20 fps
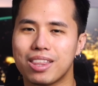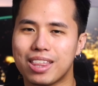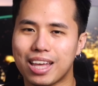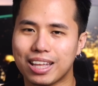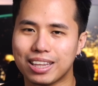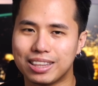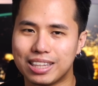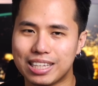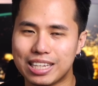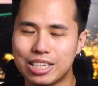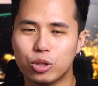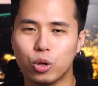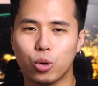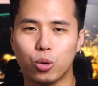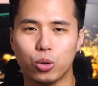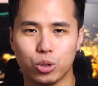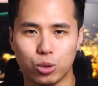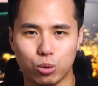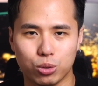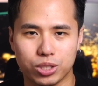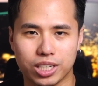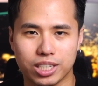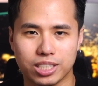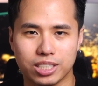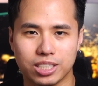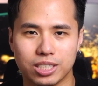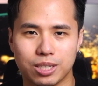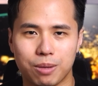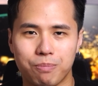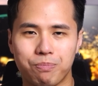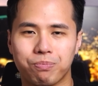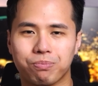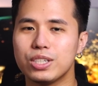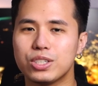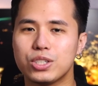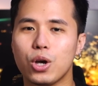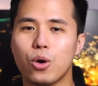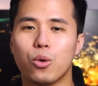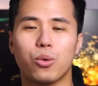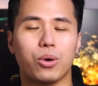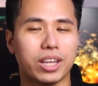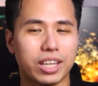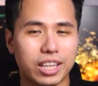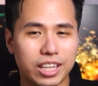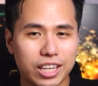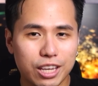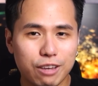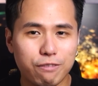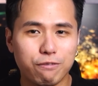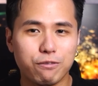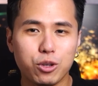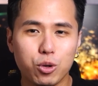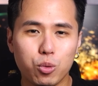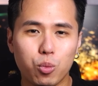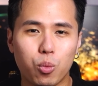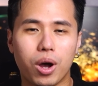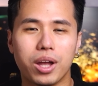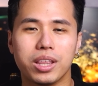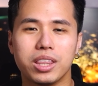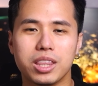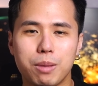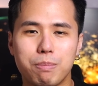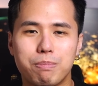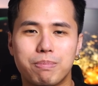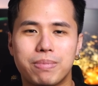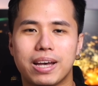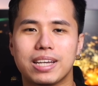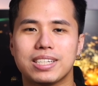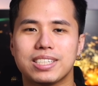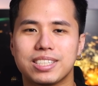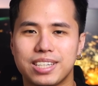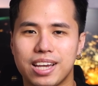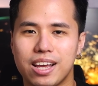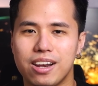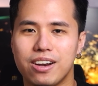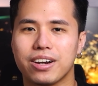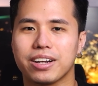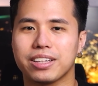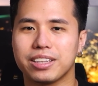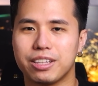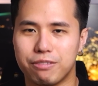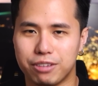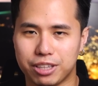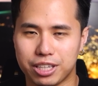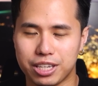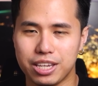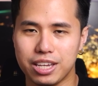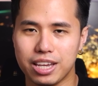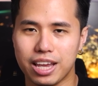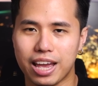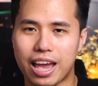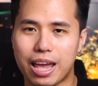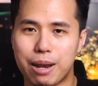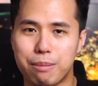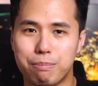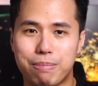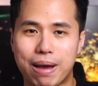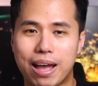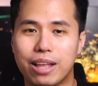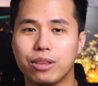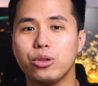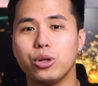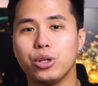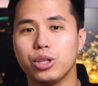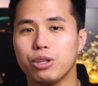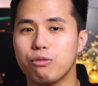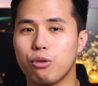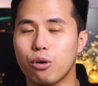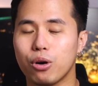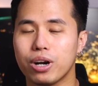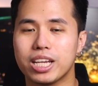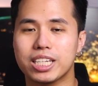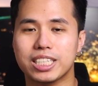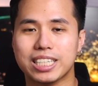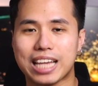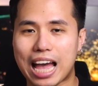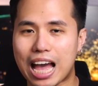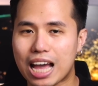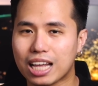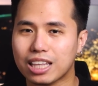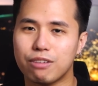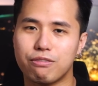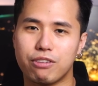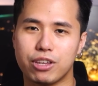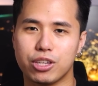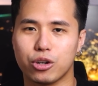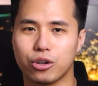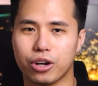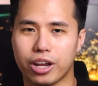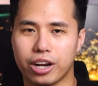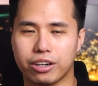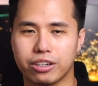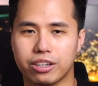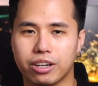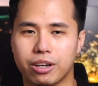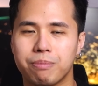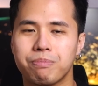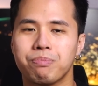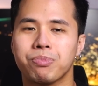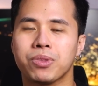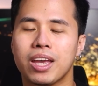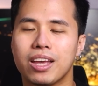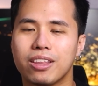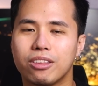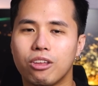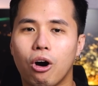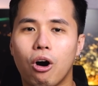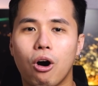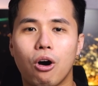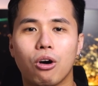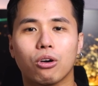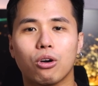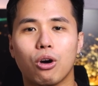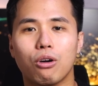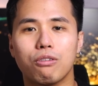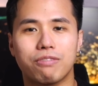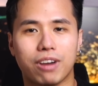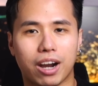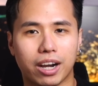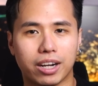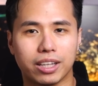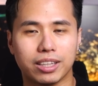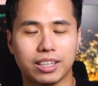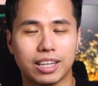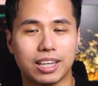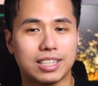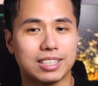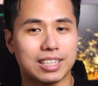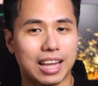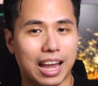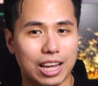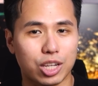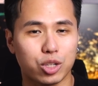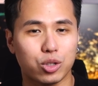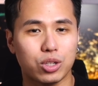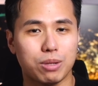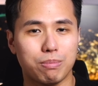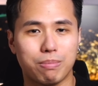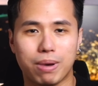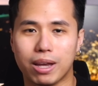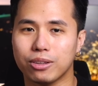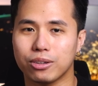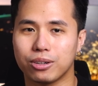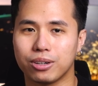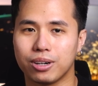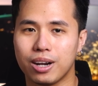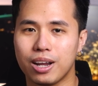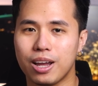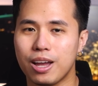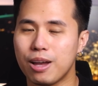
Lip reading: that Dito uses. So, if you want the best cellular activity and band 34 is active in your area, the Hong Kong variant is actually better.